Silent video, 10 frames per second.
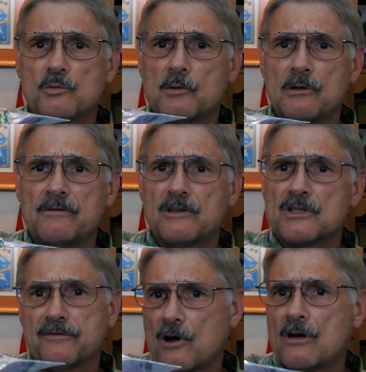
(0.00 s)
beautiful.
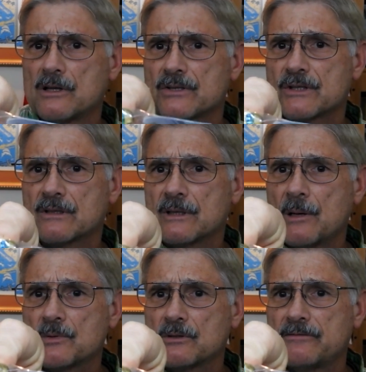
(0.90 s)
It's flawless,
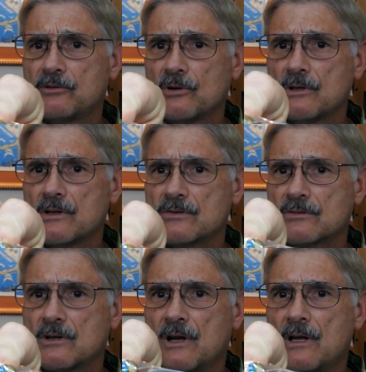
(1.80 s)
absolutely flawless.